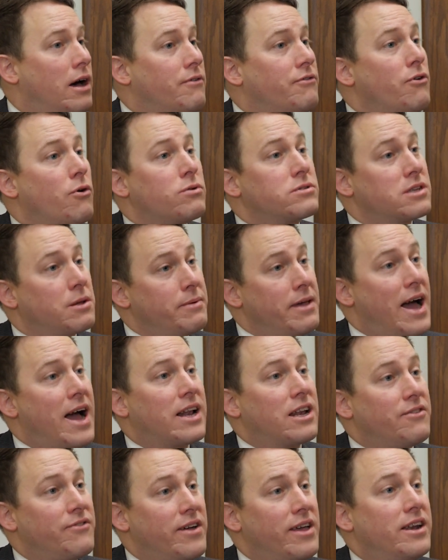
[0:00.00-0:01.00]
folks could be
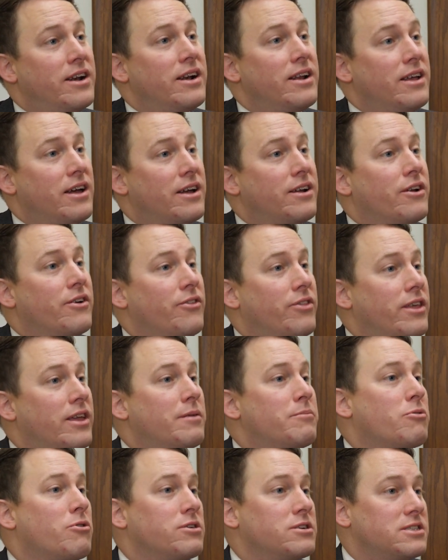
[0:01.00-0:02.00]
activated under the
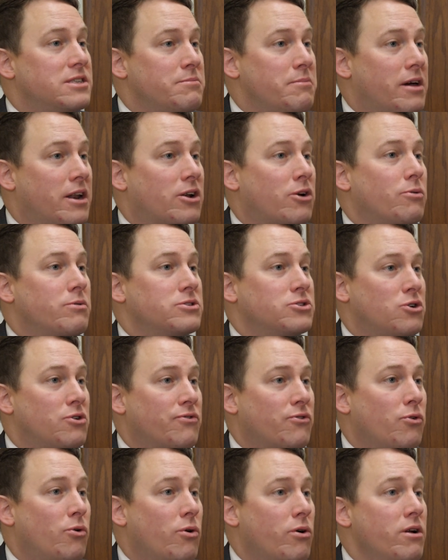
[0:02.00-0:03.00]
Emergency Medical
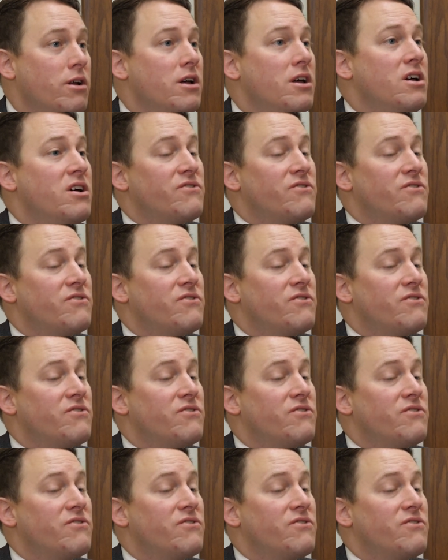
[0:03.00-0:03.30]
Reserve Corps